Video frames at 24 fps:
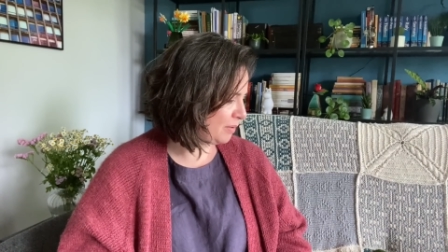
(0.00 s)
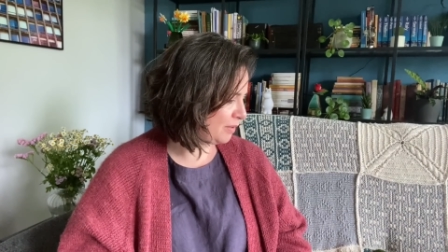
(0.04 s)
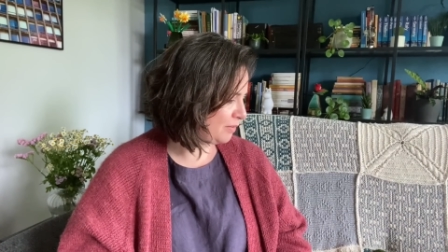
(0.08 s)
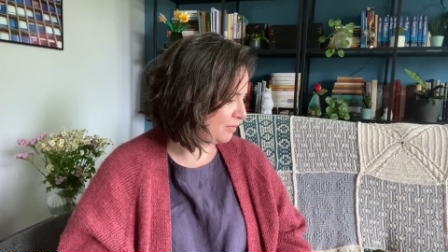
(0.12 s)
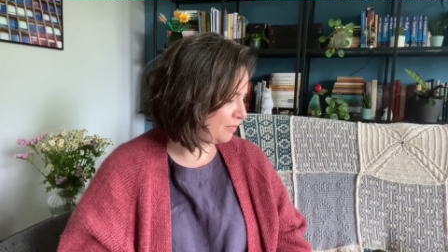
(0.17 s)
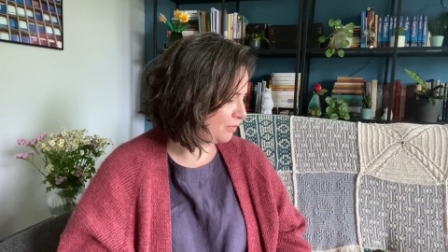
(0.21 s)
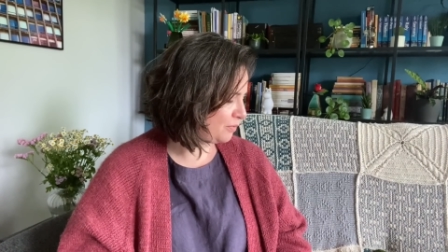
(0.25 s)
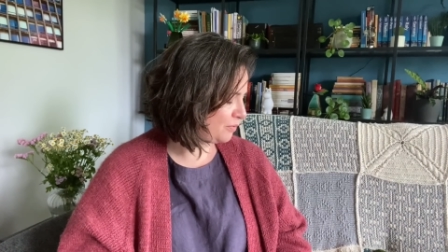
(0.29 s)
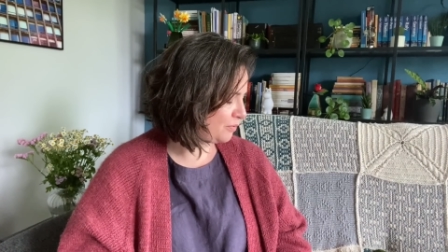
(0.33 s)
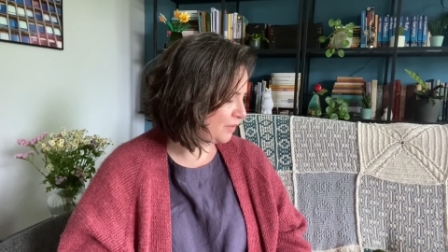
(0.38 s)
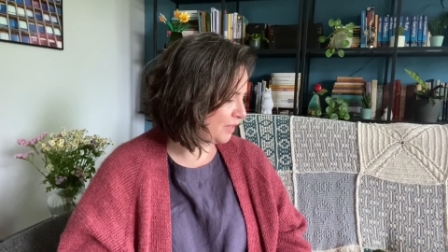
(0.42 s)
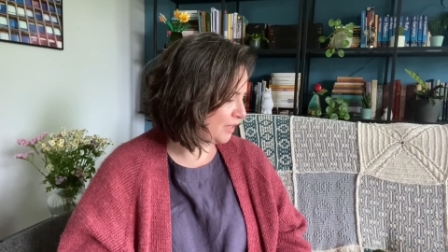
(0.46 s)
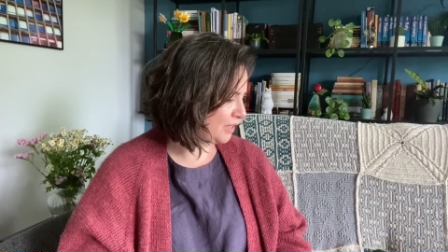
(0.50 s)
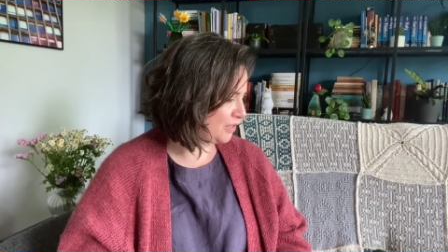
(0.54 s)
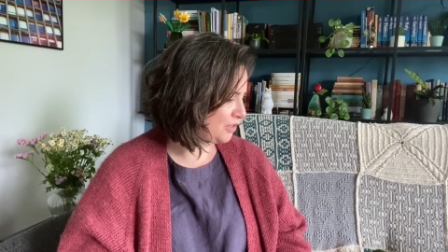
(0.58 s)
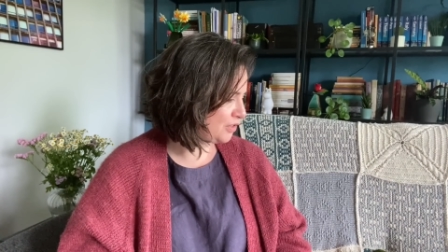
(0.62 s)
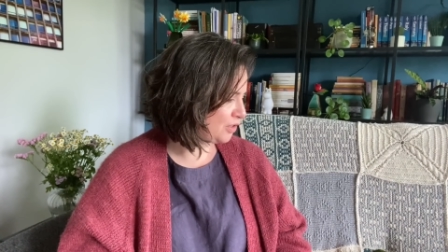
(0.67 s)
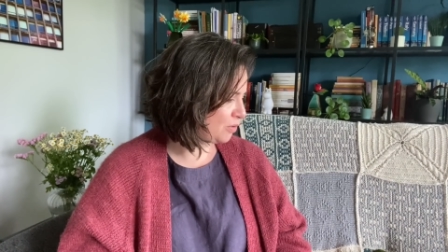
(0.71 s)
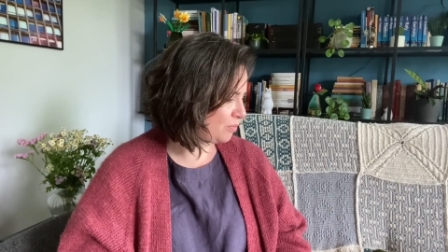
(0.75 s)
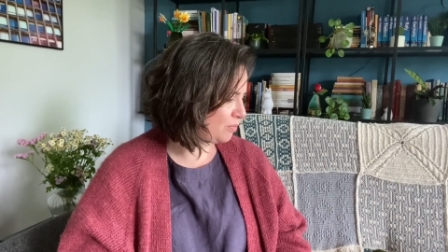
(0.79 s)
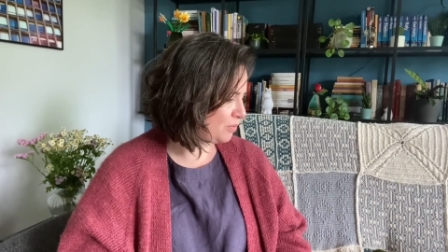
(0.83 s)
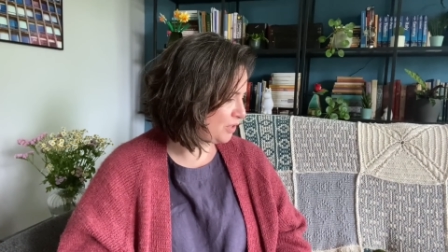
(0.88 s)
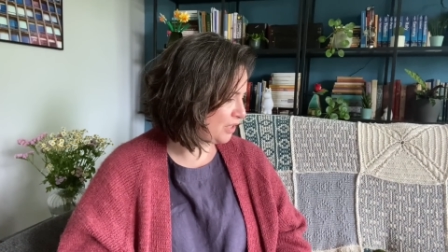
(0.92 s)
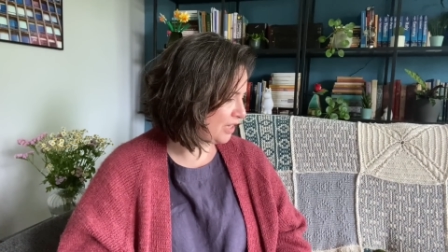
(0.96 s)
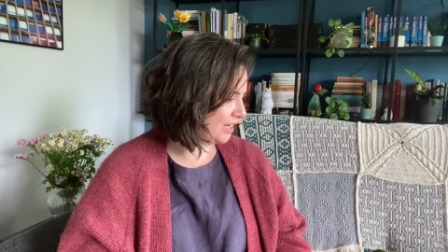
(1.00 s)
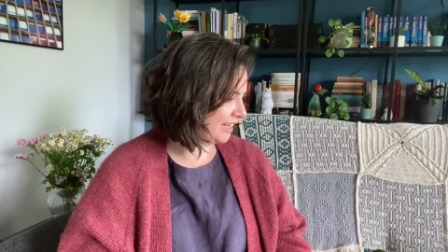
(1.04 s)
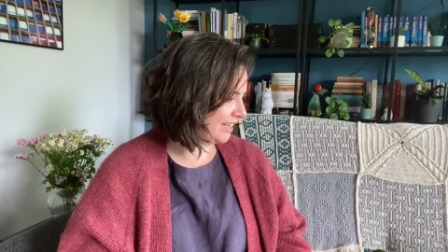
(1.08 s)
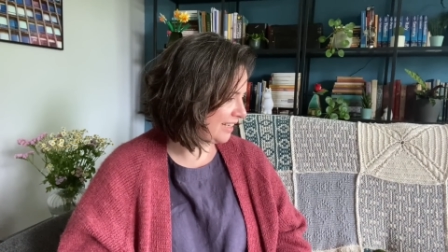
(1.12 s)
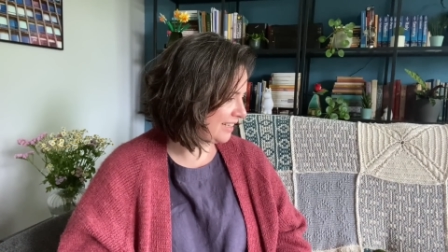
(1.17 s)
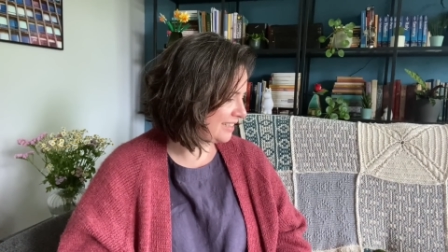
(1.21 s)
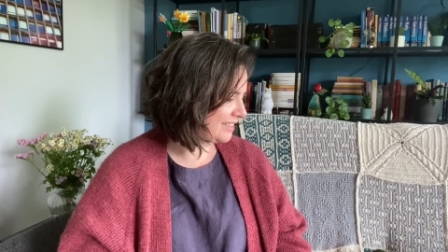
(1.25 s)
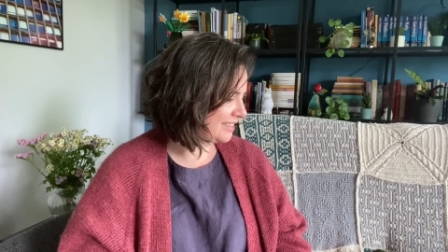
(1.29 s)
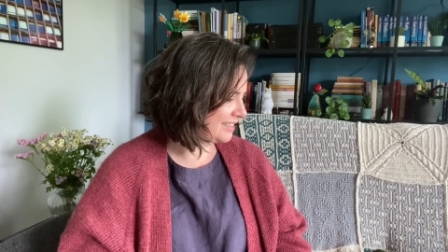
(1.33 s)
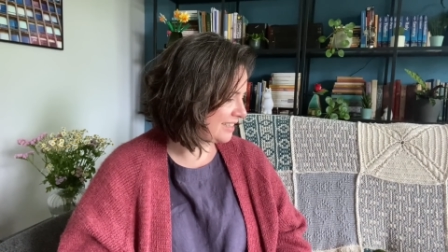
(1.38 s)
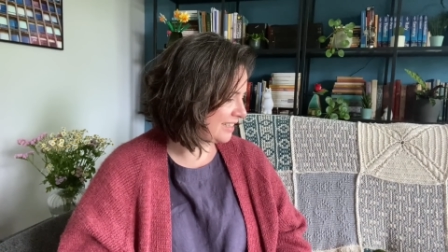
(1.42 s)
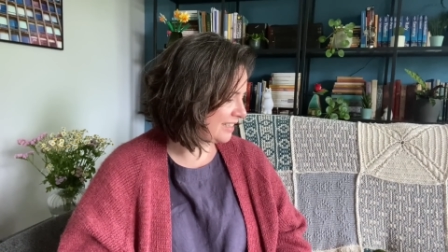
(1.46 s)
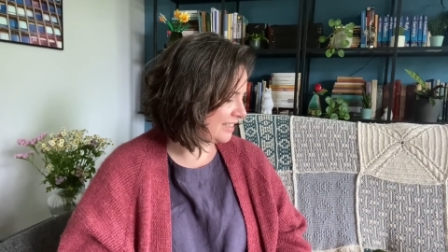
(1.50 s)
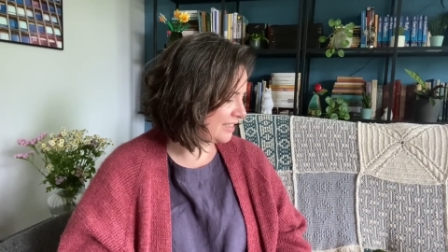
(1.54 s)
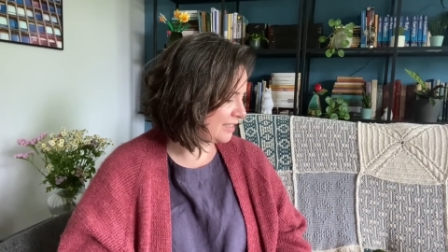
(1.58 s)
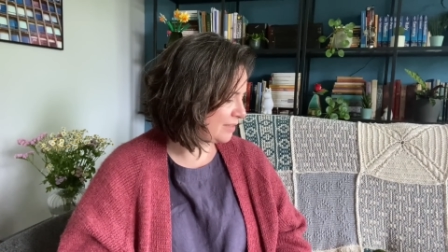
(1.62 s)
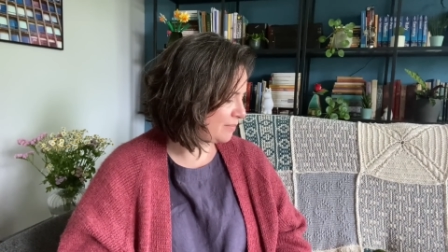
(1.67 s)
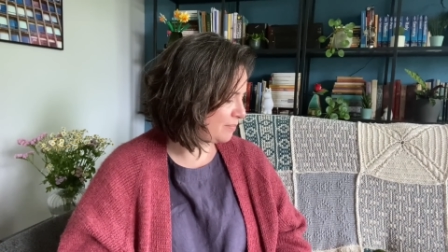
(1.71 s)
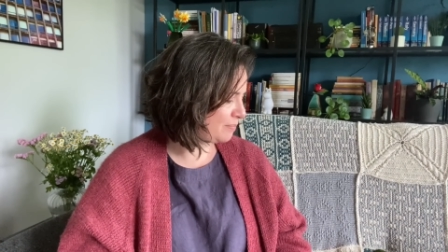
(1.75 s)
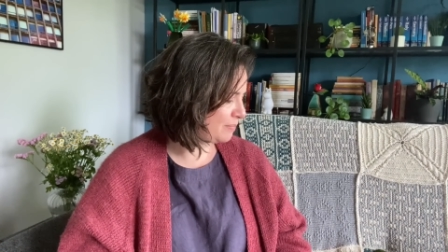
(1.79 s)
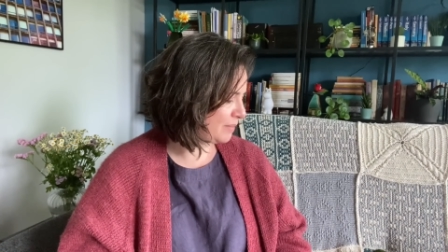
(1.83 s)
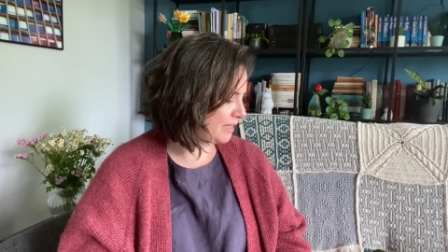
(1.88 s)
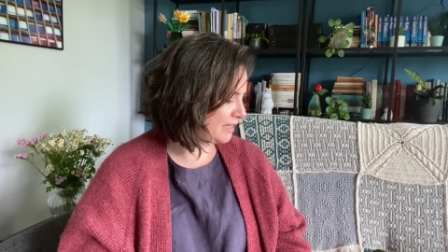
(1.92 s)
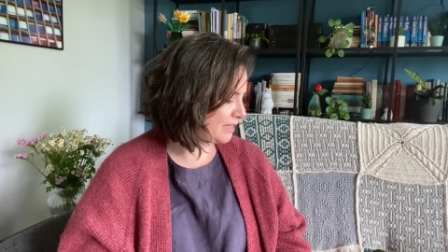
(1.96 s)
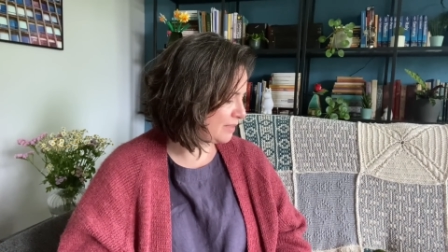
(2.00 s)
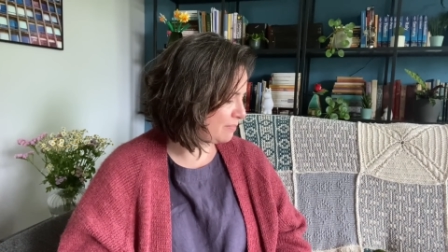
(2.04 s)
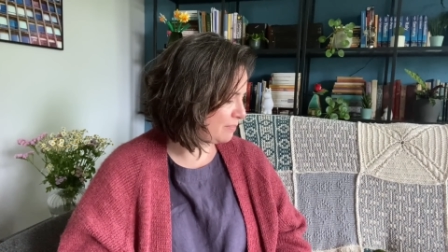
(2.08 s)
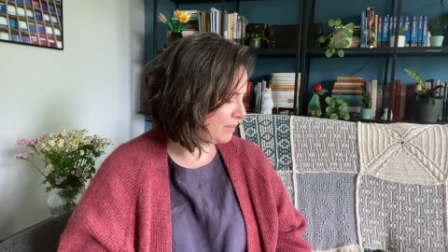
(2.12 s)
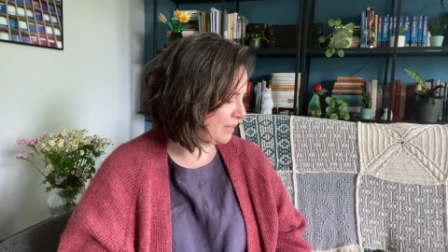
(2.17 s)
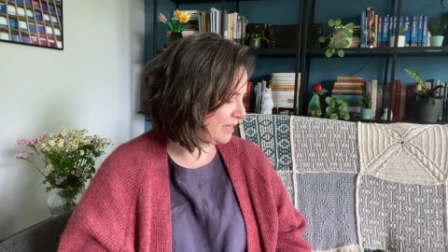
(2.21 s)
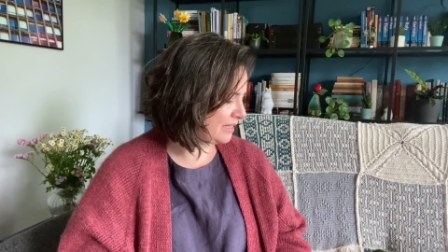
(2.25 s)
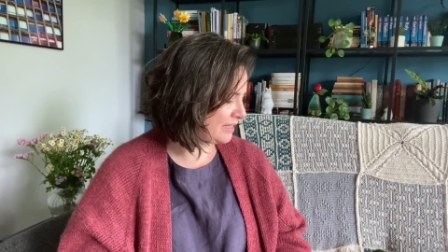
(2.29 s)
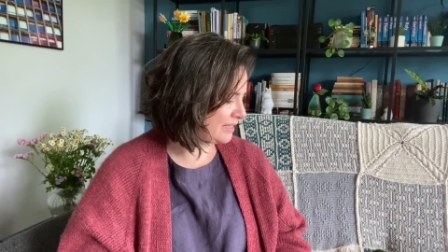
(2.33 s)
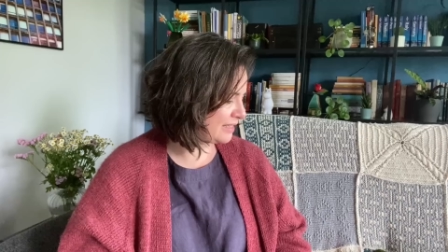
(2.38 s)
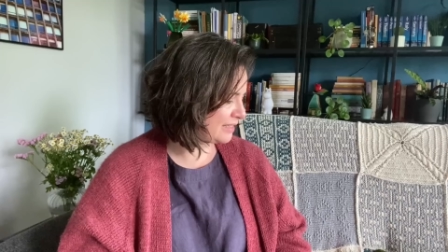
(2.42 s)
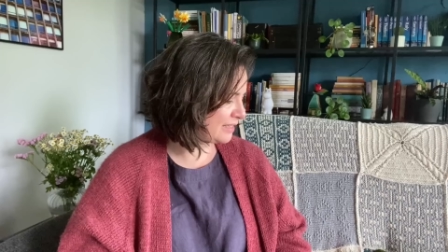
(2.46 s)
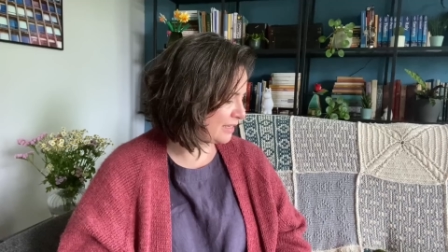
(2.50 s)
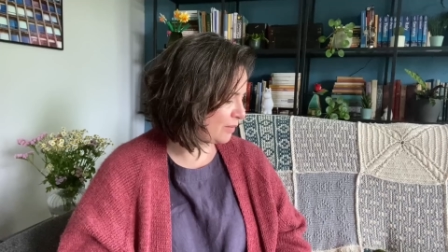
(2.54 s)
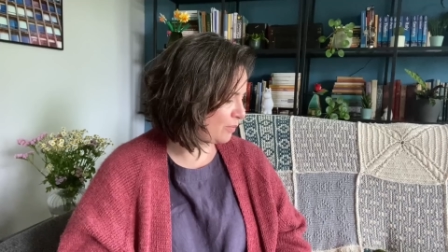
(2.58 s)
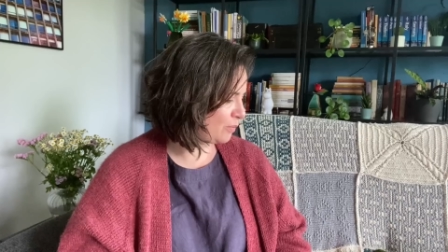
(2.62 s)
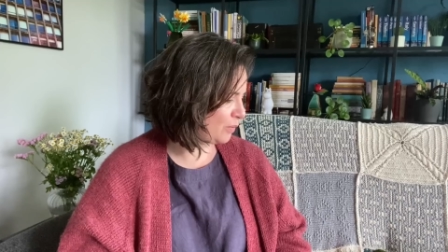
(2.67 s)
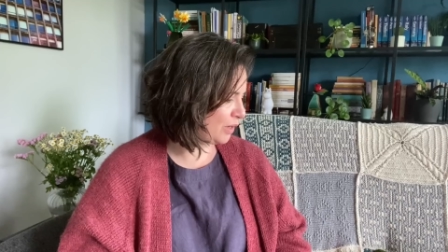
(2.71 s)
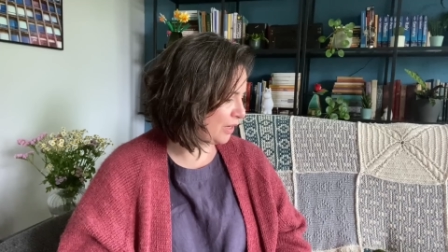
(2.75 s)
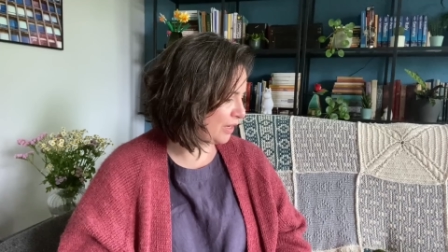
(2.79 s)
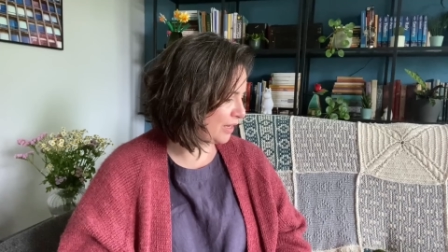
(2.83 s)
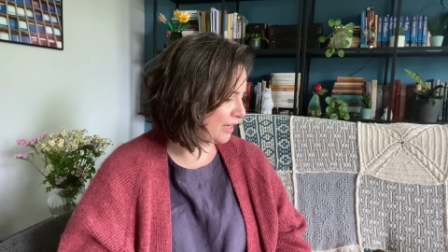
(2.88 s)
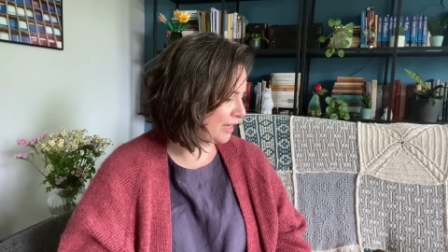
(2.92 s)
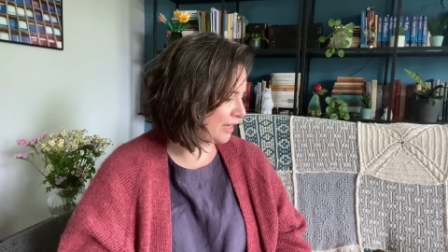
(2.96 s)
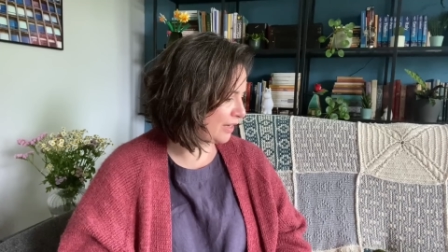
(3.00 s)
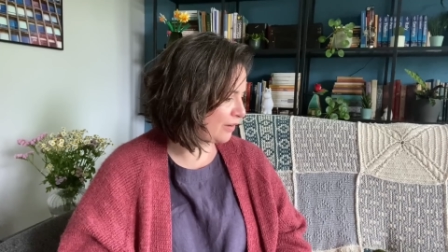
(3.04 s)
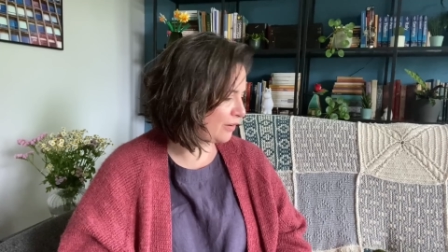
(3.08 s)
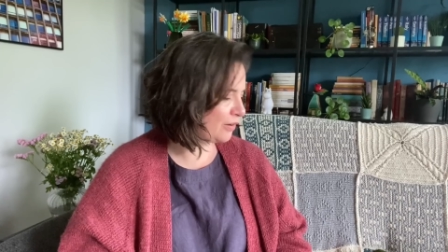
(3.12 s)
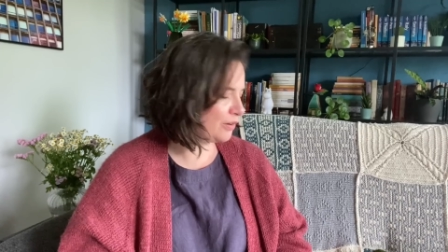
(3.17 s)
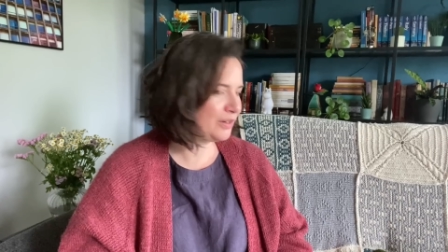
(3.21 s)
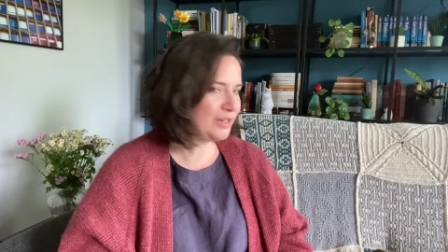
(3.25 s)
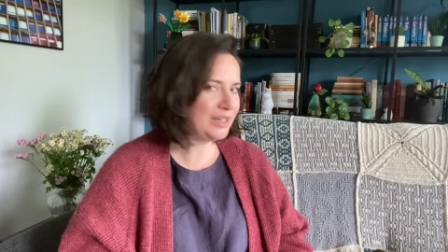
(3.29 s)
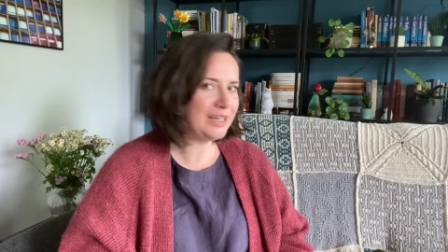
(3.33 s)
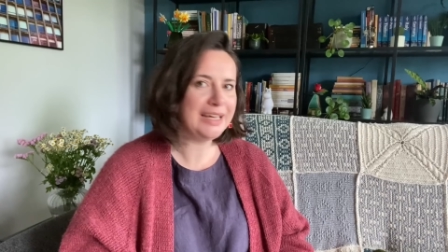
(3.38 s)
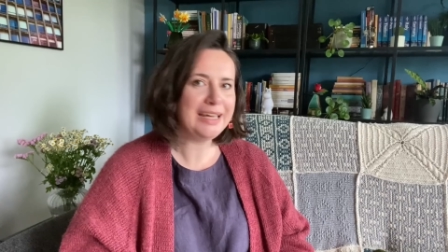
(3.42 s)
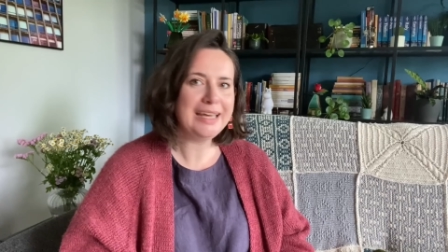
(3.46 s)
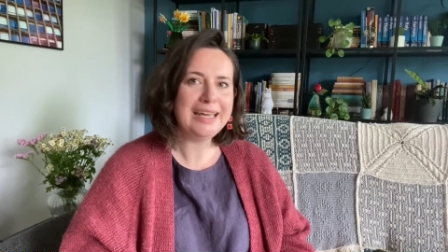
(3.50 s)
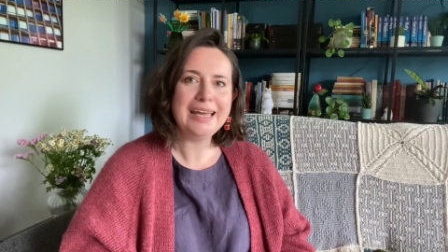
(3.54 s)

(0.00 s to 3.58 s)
of finished objects and some bits and pieces I'm working on,